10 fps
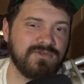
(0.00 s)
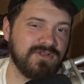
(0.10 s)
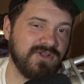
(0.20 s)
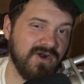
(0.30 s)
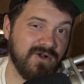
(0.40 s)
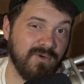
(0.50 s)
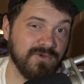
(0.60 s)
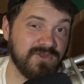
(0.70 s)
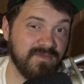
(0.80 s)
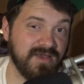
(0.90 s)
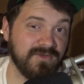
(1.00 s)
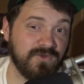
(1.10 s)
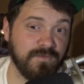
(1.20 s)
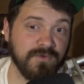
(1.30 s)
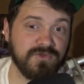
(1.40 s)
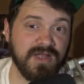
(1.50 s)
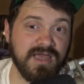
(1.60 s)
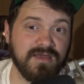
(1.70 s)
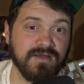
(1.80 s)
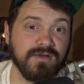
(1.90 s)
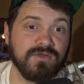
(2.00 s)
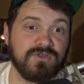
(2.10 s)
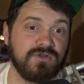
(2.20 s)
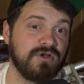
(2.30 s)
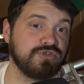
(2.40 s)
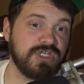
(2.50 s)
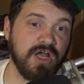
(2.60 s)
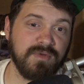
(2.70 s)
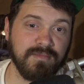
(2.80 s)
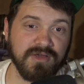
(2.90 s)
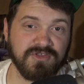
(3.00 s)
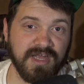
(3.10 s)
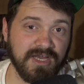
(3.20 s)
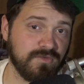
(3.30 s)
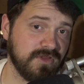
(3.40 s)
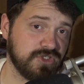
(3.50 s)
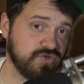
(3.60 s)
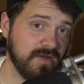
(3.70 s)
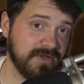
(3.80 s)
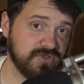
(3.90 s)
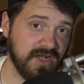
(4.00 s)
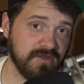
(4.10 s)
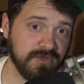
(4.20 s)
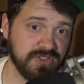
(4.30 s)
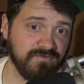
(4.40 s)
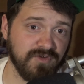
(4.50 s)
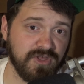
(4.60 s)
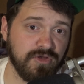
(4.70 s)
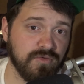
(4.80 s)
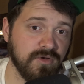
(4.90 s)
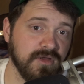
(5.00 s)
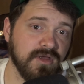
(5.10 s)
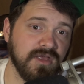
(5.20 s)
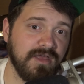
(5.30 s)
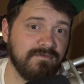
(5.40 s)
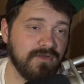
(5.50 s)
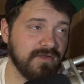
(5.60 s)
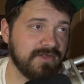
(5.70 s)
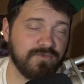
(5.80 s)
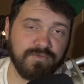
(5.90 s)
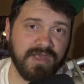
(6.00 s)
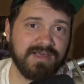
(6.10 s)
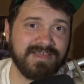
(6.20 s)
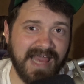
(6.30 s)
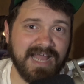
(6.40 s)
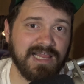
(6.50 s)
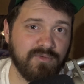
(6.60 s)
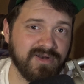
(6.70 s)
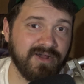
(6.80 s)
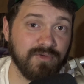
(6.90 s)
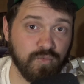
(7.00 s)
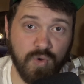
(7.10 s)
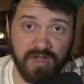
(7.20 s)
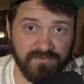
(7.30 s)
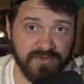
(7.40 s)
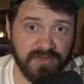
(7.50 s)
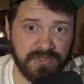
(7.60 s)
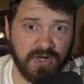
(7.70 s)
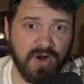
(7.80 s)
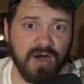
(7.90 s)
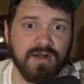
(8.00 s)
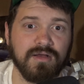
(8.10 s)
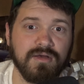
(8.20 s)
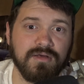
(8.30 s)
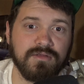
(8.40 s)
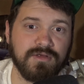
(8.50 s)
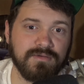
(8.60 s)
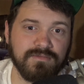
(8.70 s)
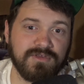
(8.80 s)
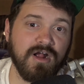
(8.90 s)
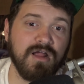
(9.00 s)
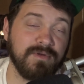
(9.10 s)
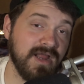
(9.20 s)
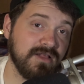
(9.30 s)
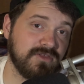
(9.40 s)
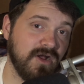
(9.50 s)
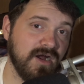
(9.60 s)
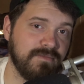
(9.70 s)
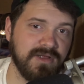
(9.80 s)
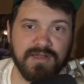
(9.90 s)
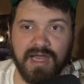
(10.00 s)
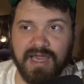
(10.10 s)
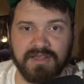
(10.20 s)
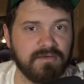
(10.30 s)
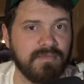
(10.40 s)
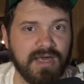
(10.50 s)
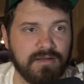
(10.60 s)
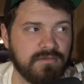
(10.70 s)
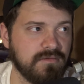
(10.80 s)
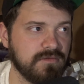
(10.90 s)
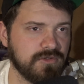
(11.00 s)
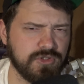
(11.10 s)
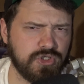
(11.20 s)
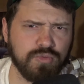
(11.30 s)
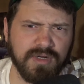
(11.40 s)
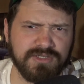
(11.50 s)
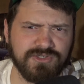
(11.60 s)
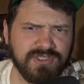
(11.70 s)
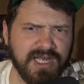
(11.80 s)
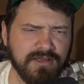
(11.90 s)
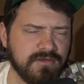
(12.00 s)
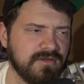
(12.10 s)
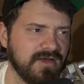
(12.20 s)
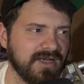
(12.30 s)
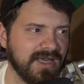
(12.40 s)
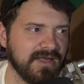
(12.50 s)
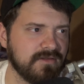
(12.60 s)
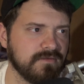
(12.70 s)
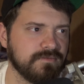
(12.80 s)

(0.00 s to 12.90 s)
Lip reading: a dark horse to make a Super Snake, so no Shelby Mustangs with a Tremec transmission for you, even though that's exactly what I would want for this car. So, sorry but not sorry, but I guess it made too much sense, I guess.